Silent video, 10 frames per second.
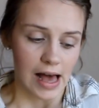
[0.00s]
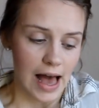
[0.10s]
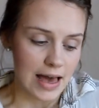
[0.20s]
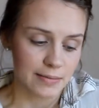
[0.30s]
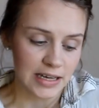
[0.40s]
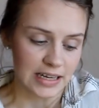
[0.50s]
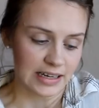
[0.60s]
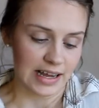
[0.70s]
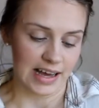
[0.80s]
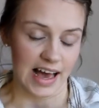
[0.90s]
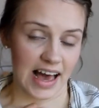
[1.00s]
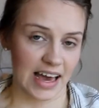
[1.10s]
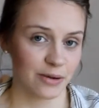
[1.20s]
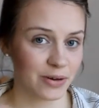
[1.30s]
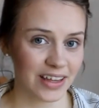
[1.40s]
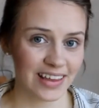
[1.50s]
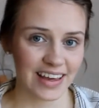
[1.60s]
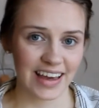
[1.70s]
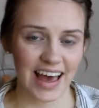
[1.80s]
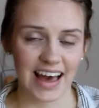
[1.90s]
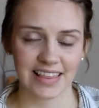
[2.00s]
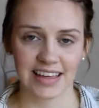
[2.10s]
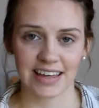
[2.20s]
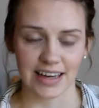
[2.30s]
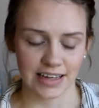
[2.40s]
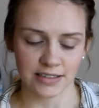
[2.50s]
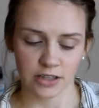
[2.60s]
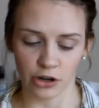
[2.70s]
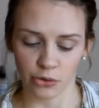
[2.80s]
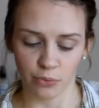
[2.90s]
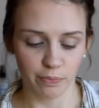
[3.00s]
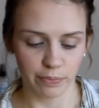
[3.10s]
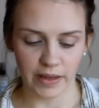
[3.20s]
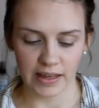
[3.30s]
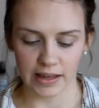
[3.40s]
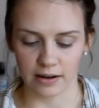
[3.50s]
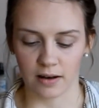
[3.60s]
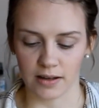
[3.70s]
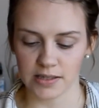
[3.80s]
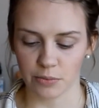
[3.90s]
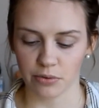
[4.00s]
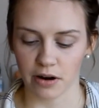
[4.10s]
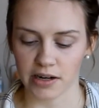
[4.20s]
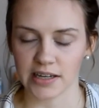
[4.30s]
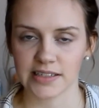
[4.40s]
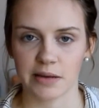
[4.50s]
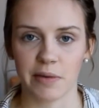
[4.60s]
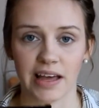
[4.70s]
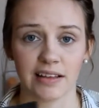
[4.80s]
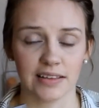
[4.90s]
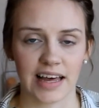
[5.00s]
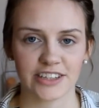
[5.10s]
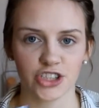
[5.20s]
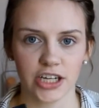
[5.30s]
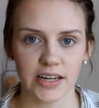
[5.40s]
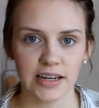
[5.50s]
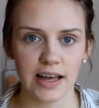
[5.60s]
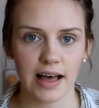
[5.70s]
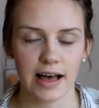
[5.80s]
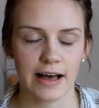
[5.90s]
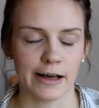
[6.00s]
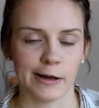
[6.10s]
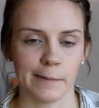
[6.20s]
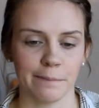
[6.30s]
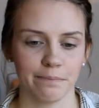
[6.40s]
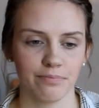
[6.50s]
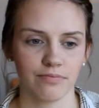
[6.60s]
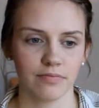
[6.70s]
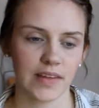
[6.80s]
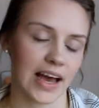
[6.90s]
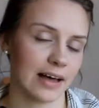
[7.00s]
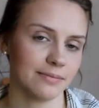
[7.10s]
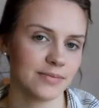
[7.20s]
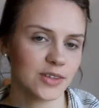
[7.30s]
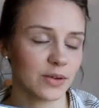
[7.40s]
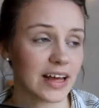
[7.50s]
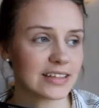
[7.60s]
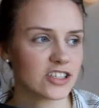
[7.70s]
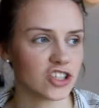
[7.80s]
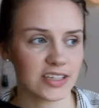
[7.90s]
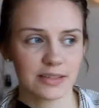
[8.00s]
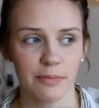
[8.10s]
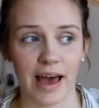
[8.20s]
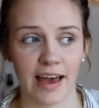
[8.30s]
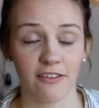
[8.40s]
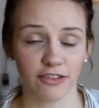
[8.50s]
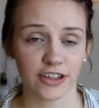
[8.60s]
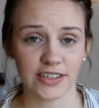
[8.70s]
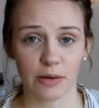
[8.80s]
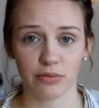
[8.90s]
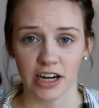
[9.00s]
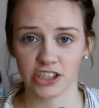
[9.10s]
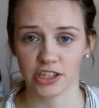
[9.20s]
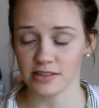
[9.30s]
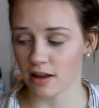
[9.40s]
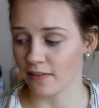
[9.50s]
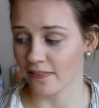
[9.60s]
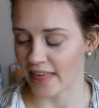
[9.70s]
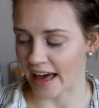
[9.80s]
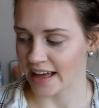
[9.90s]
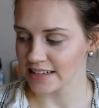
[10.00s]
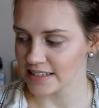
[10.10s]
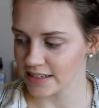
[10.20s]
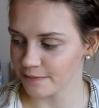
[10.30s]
I mean, I really like it. I think it's gonna be an awesome product in my collection. Yeah, so that's just my first impressions on that.